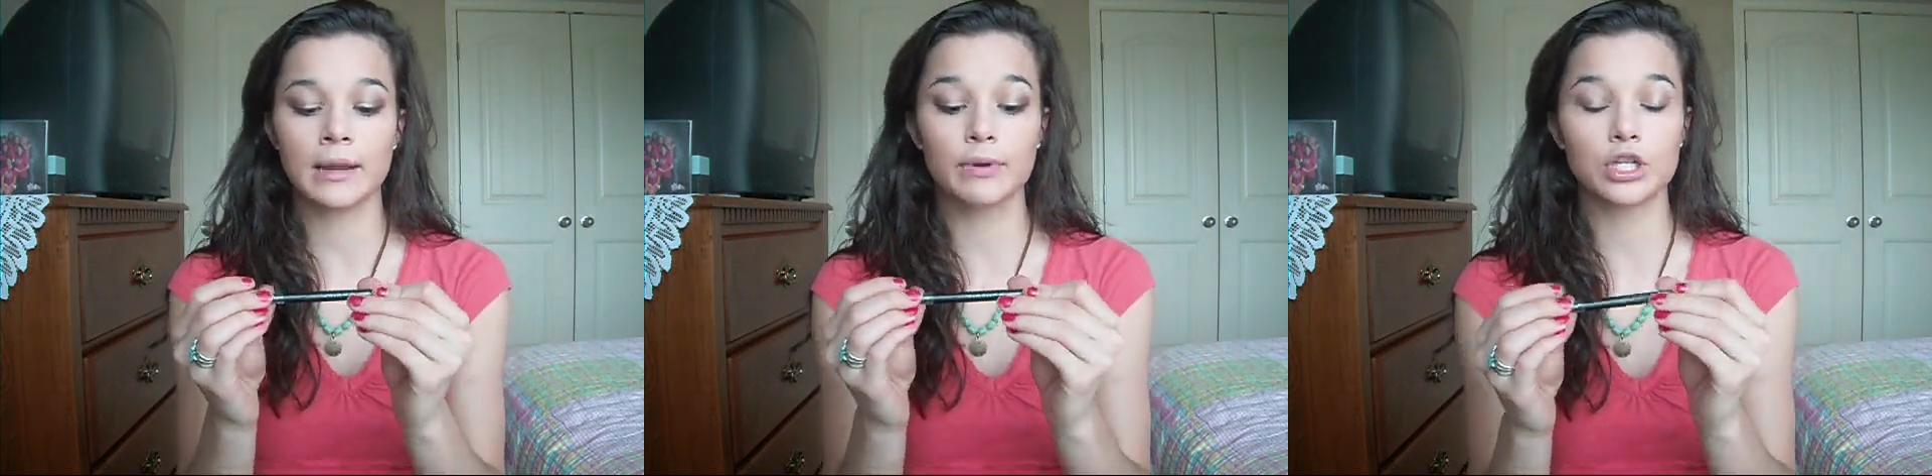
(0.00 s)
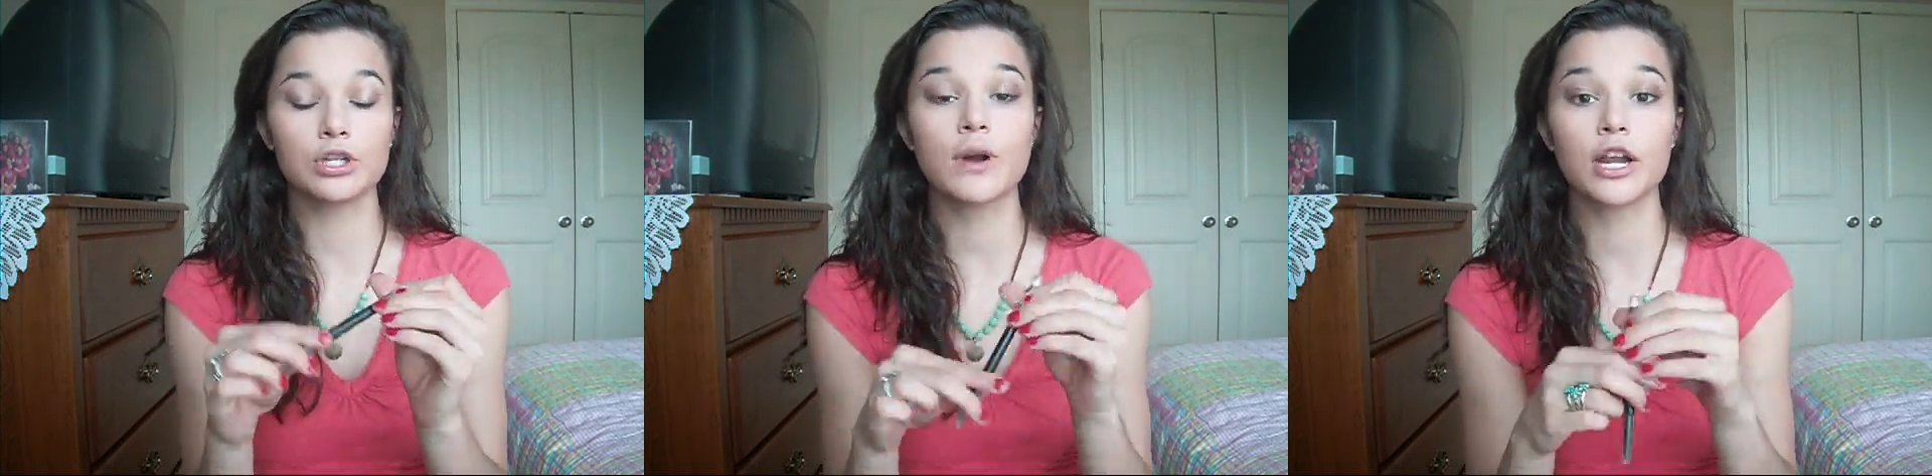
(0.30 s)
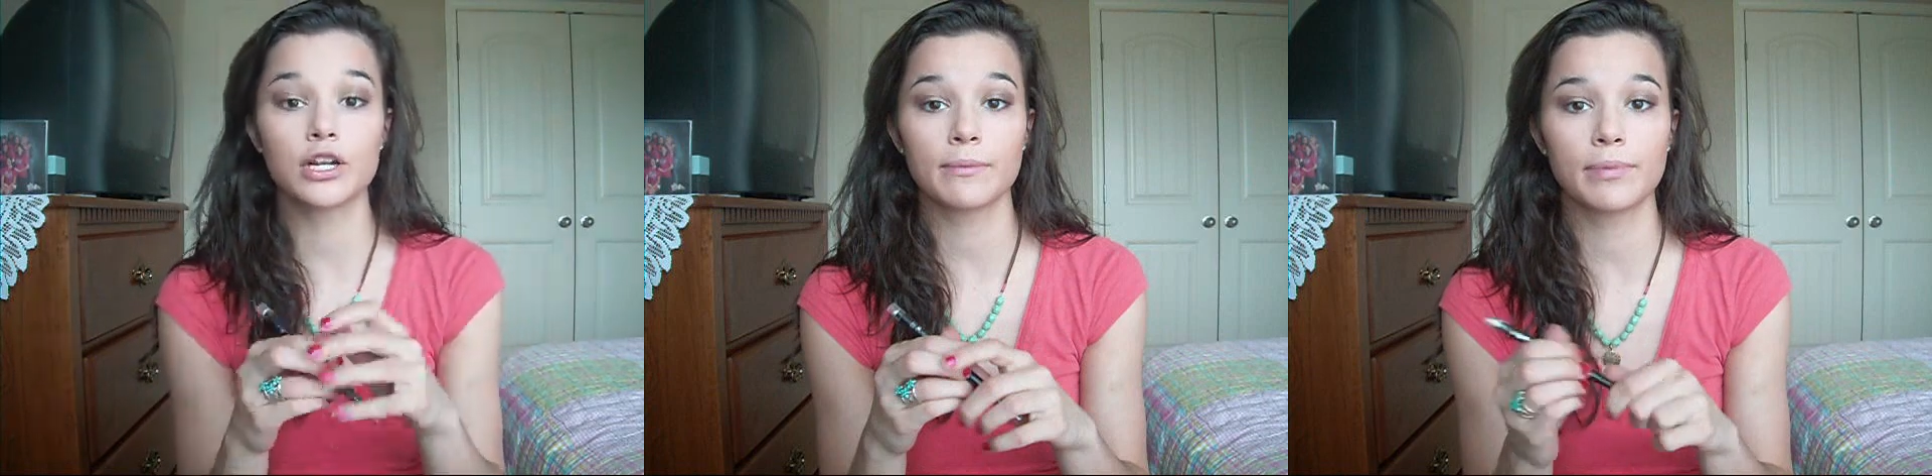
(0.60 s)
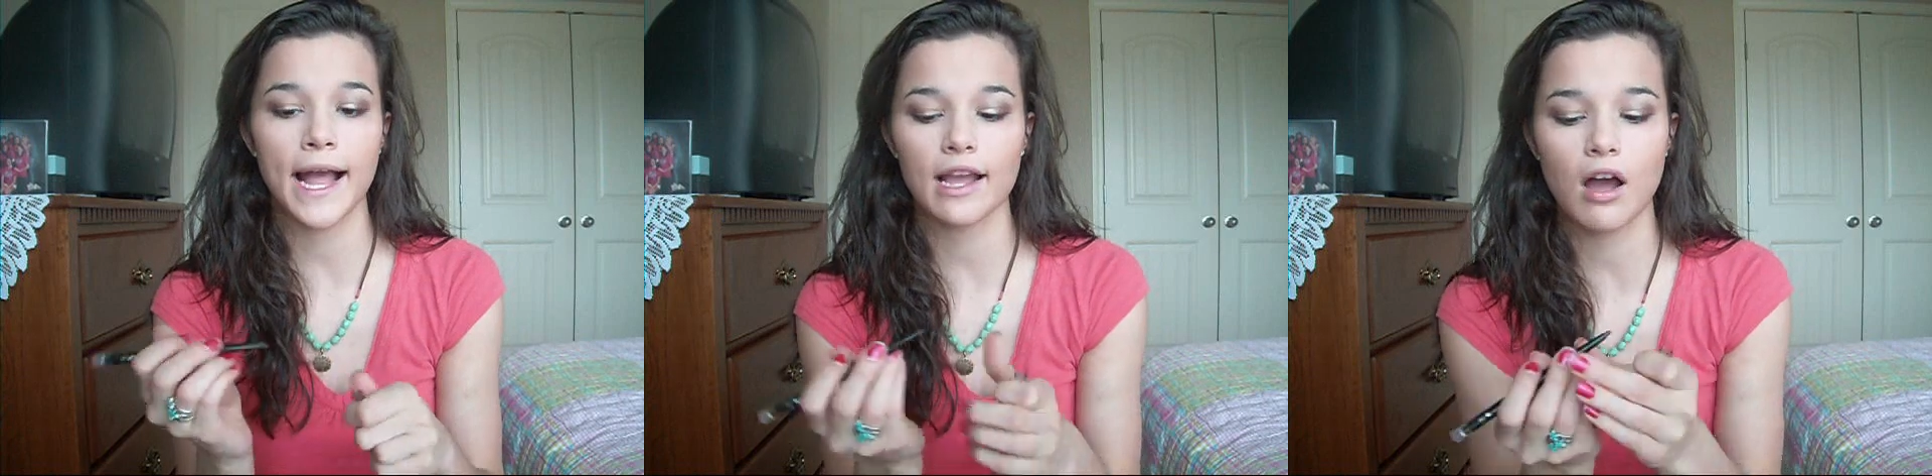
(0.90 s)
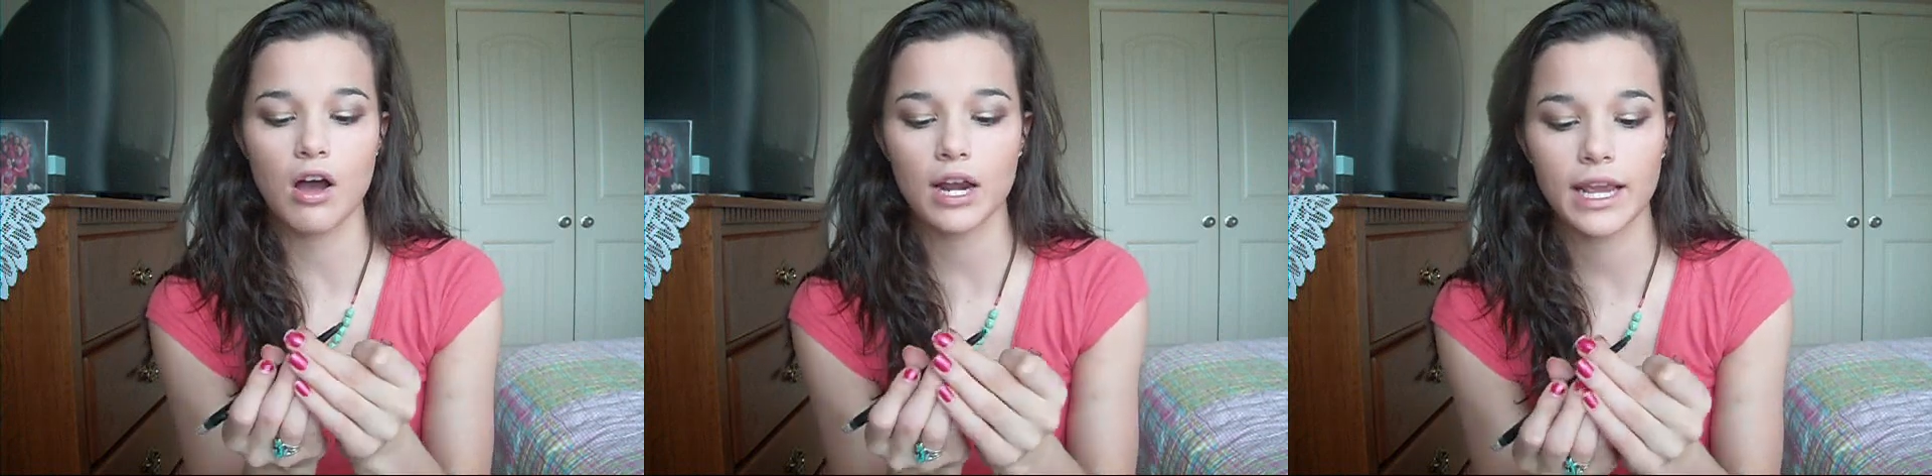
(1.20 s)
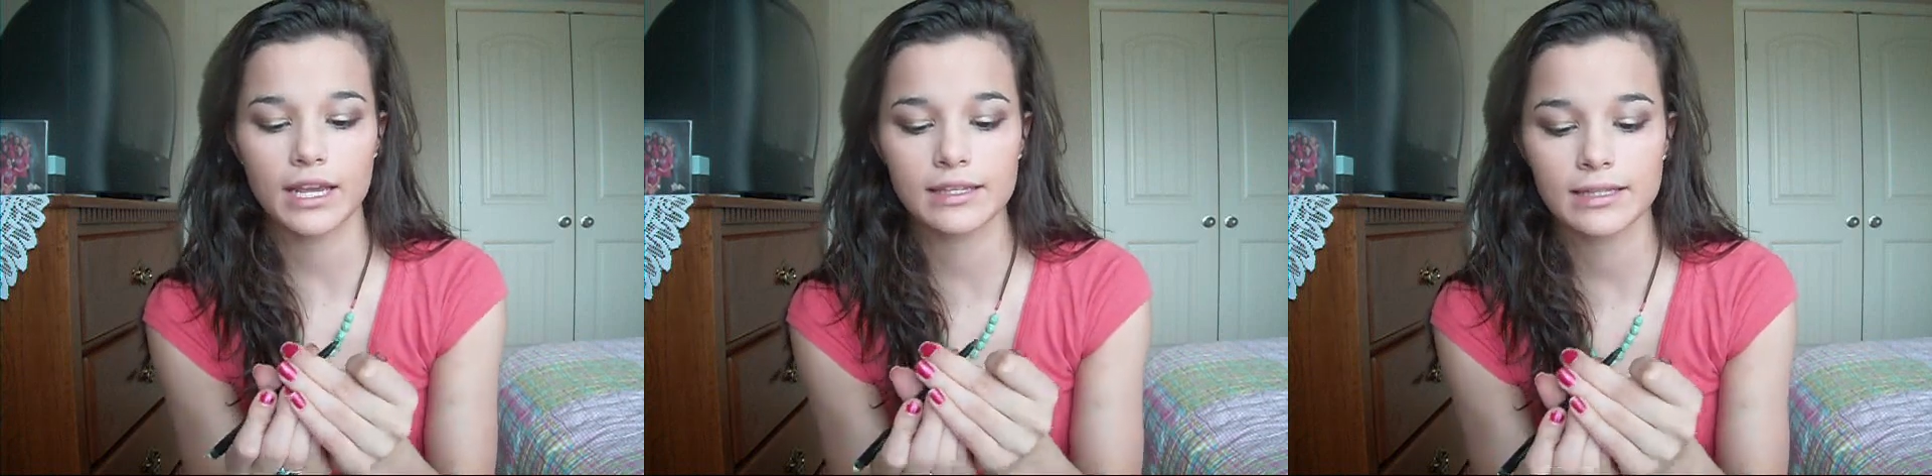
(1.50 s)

number two hundred Black Onyx.